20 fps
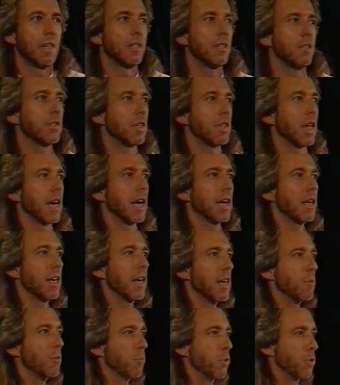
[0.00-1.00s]
And he said, I
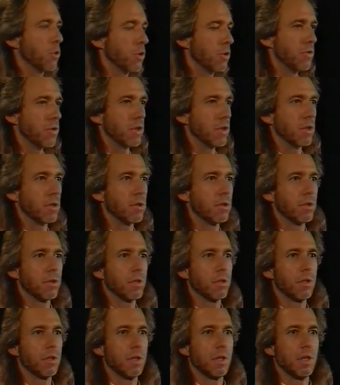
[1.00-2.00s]
can't prove
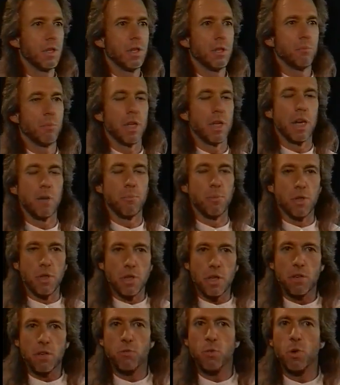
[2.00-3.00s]
this, but I
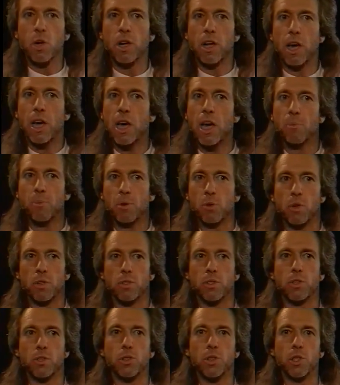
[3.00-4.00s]
believe what happened
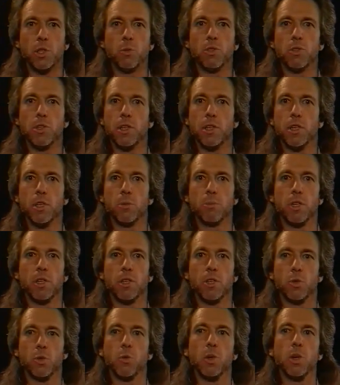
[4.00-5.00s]
was that she was here
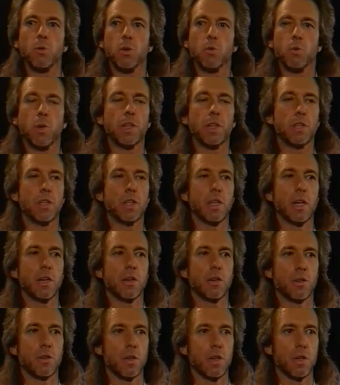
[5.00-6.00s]
because we weren't ready to
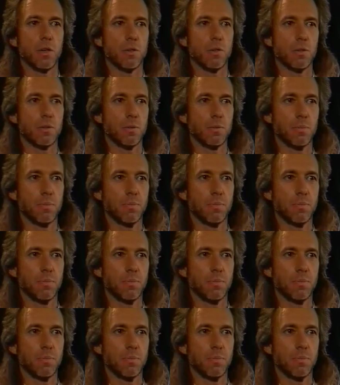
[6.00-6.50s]
let her go.